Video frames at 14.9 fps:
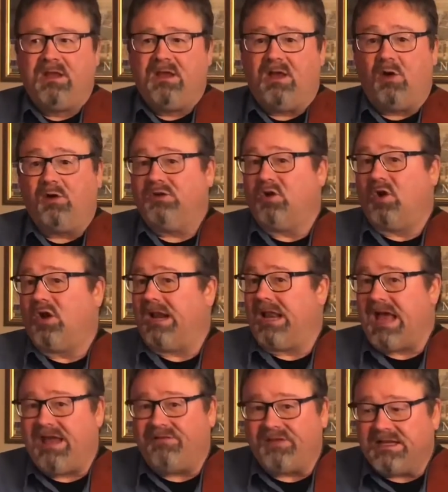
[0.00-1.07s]
You're on a
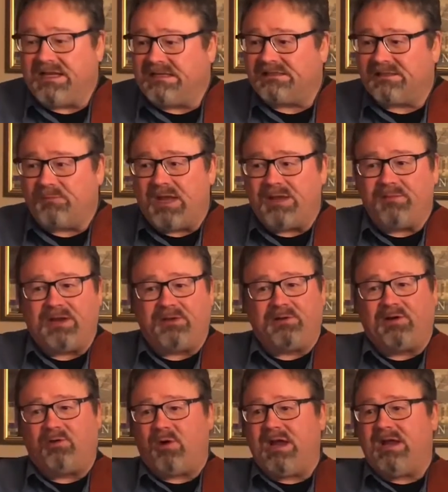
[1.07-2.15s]
live gig, somebody made a
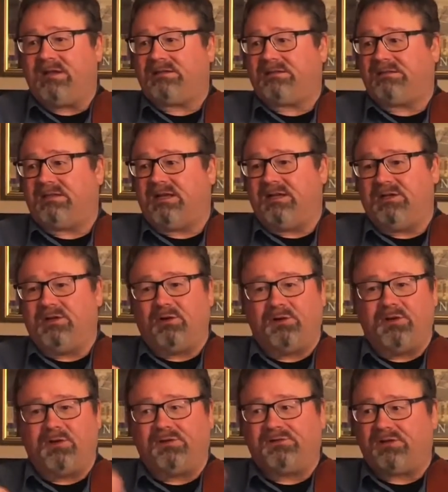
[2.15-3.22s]
request, you don't
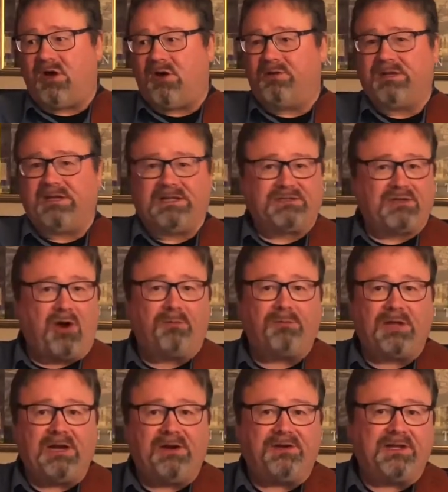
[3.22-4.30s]
know the song, the guitar
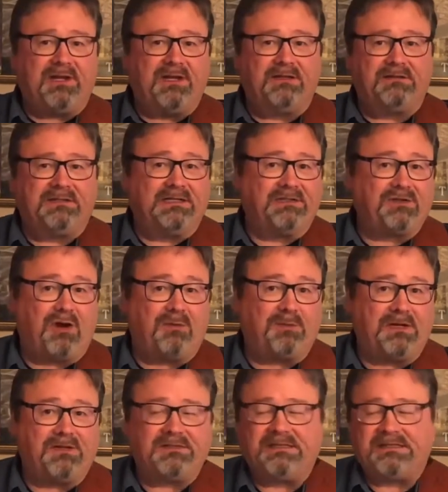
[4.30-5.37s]
player does, the guitar player
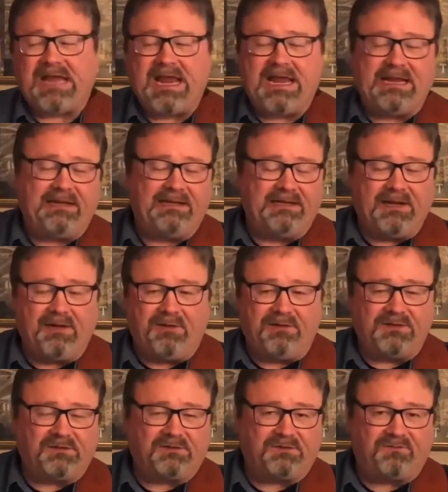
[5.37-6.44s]
says, hey,
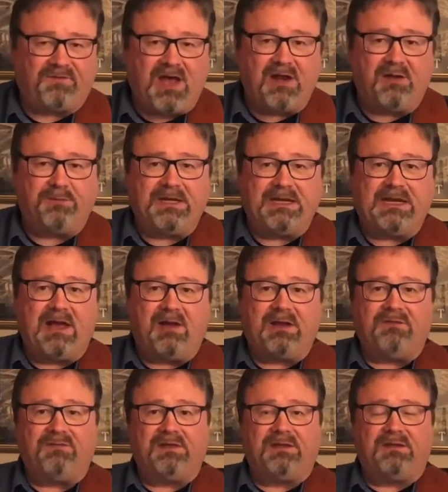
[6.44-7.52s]
just follow me, I'll
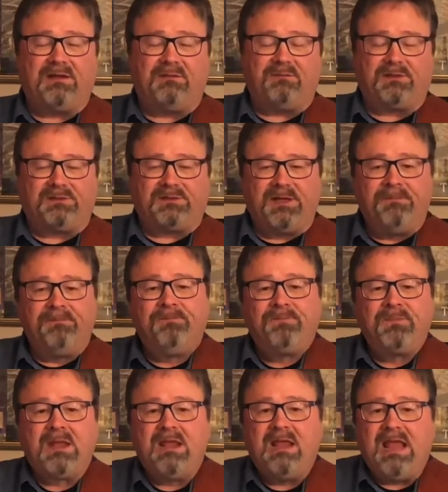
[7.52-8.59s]
give you the numbers.
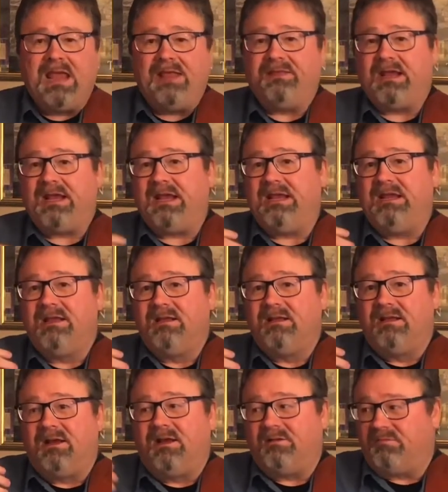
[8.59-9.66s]
And the
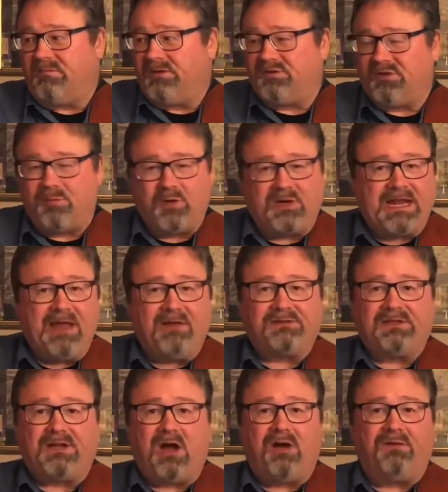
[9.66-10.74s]
drummer counts it
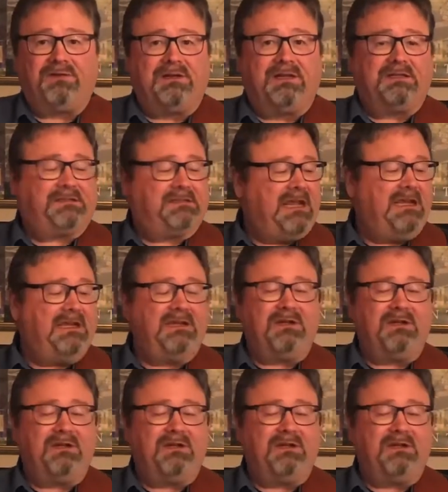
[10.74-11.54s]
off, and let's say, you